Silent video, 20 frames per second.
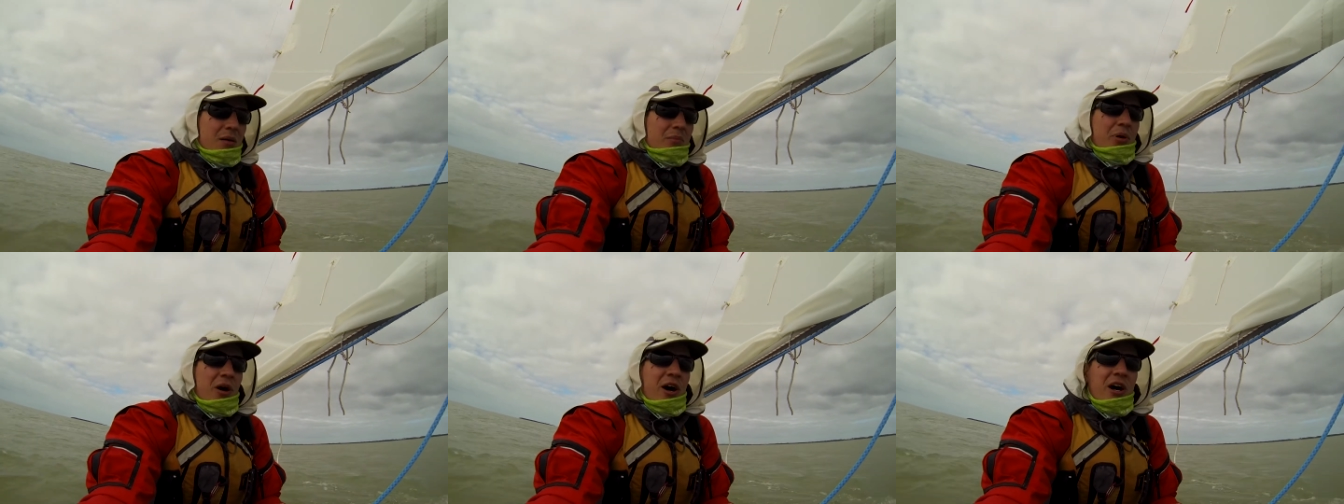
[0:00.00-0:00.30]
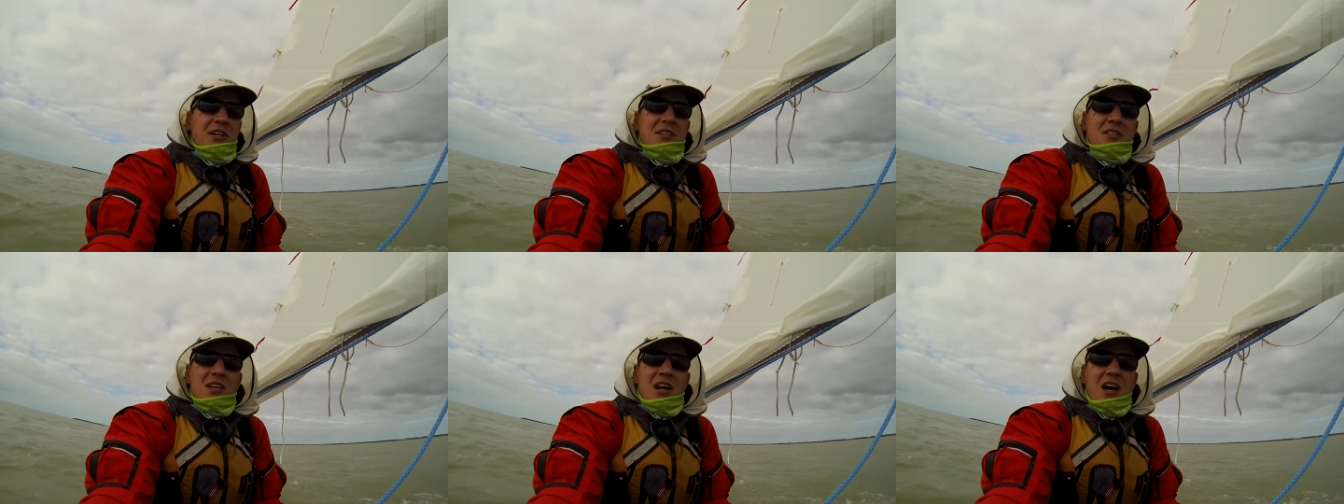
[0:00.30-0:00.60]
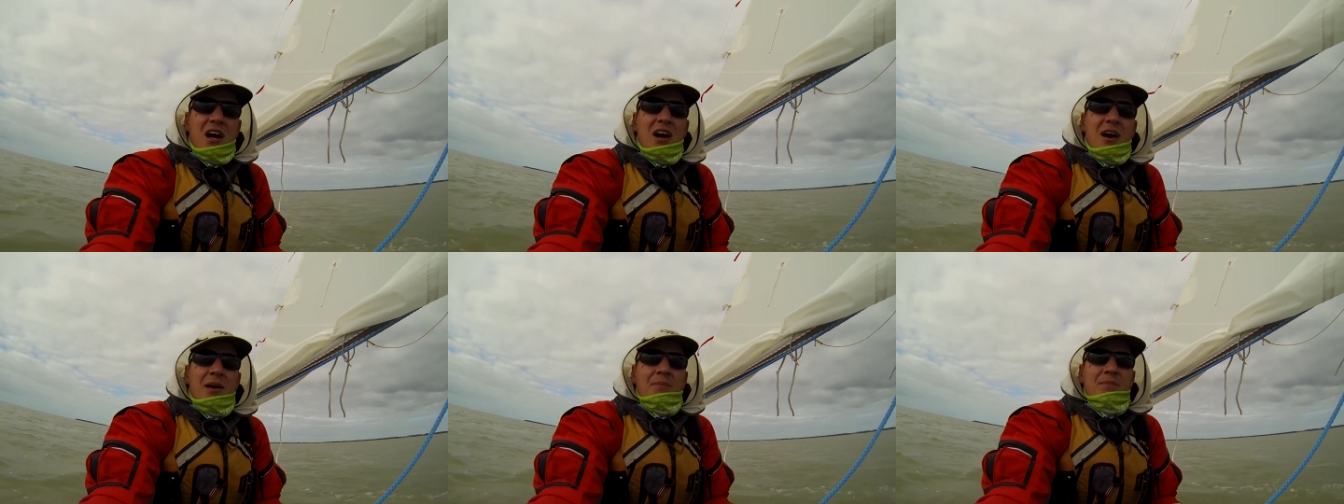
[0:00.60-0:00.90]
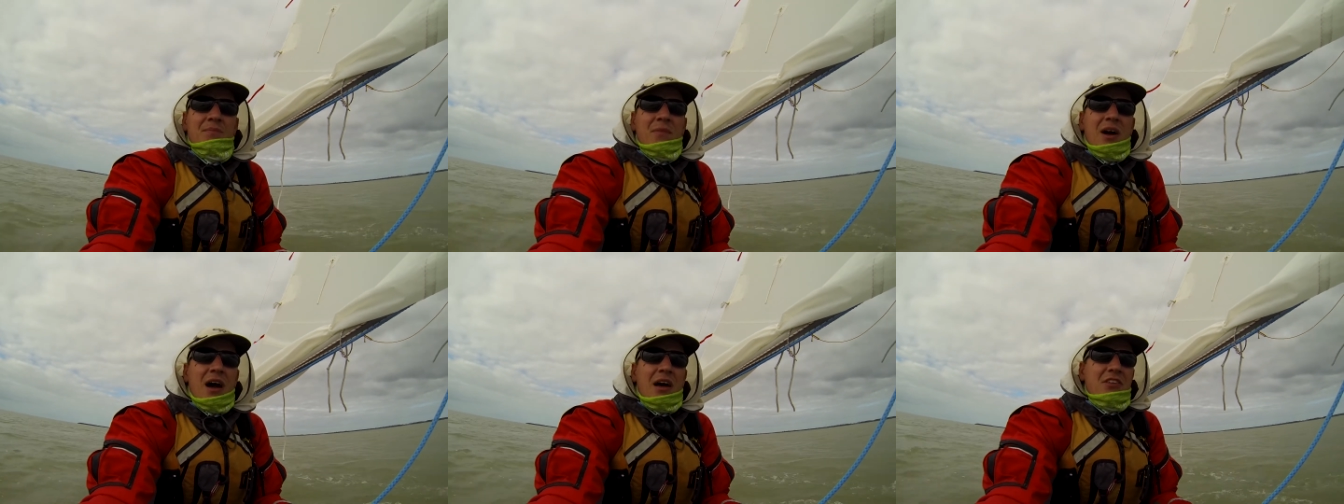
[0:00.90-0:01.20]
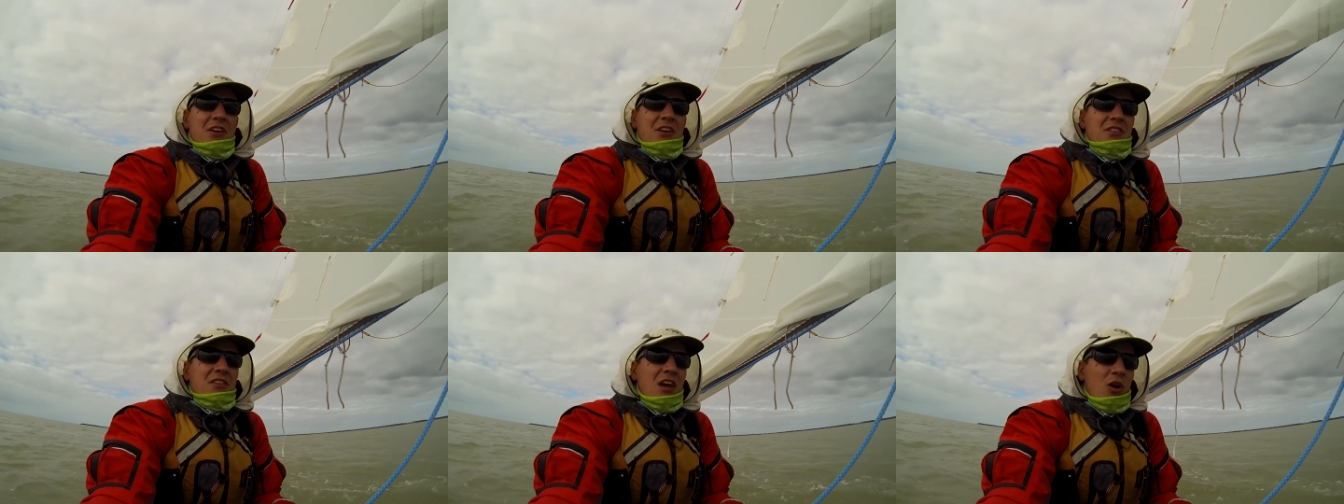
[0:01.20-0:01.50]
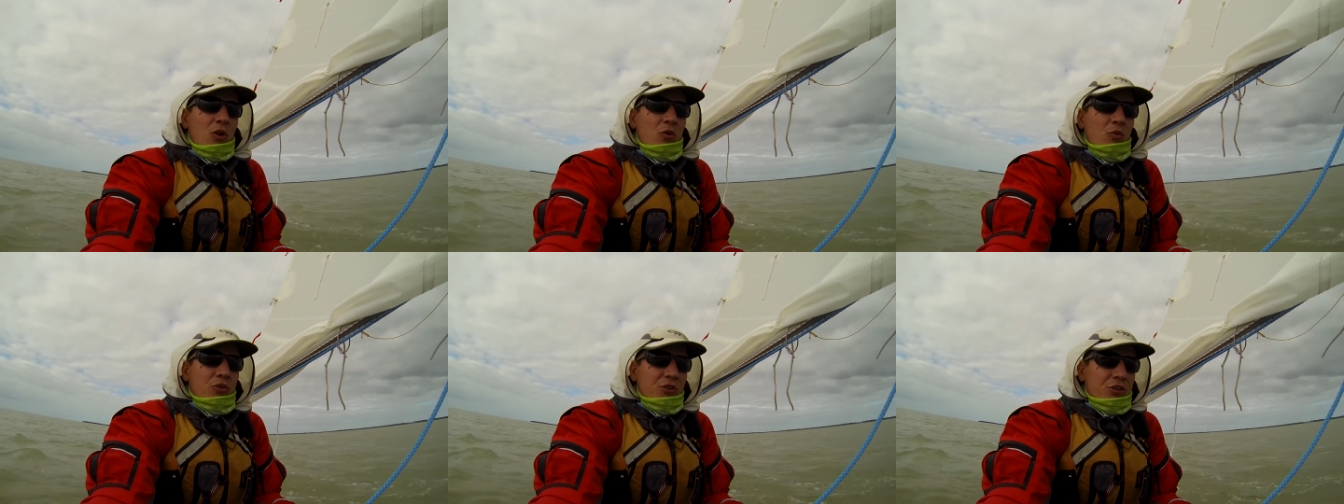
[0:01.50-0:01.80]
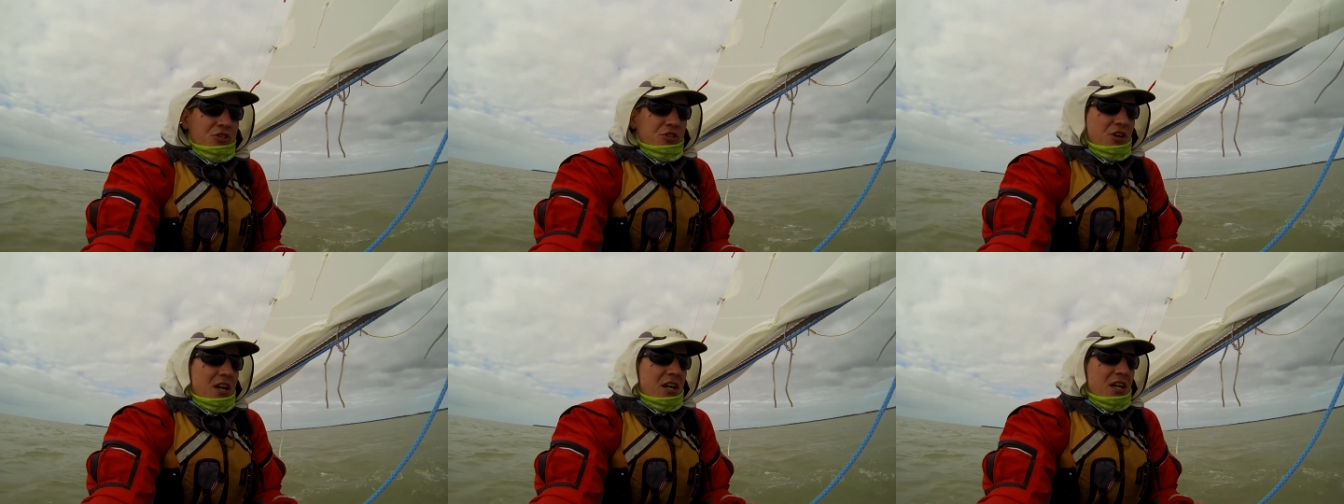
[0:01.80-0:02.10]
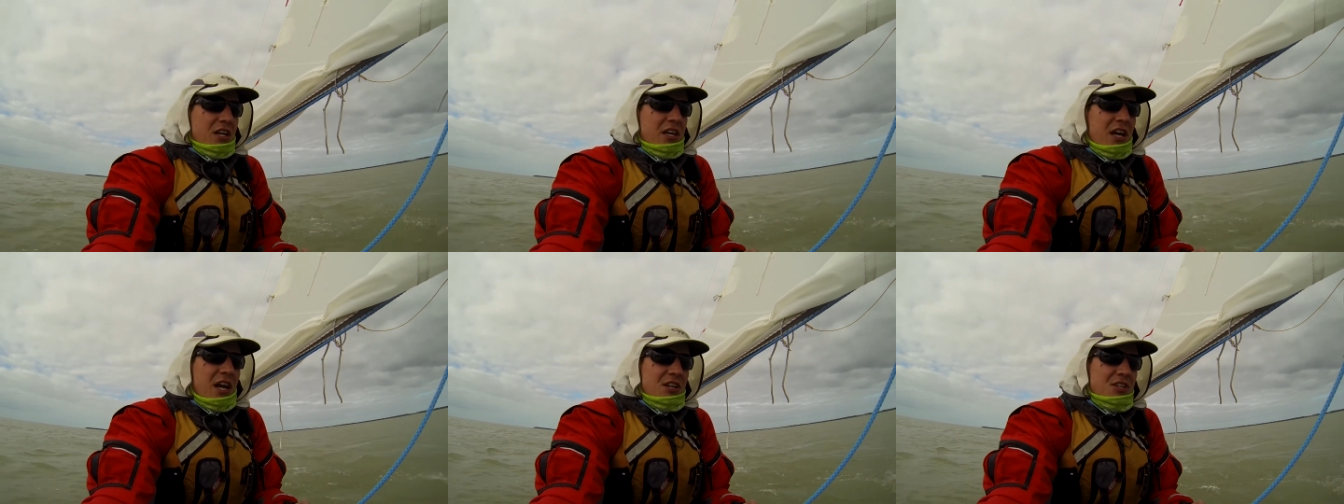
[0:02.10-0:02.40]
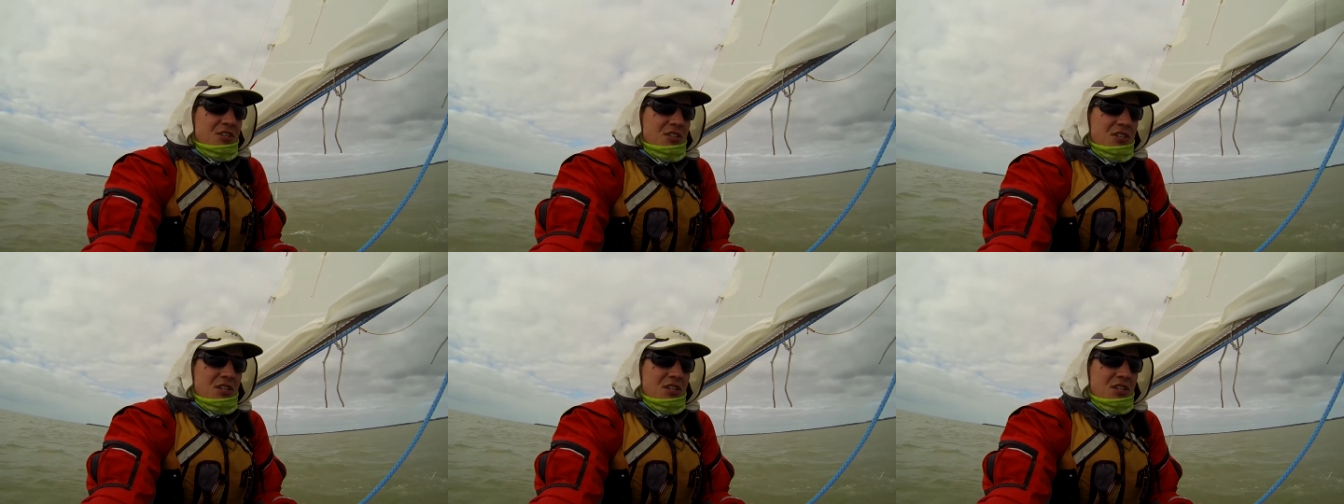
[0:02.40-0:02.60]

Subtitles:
But I think they were really trying to catch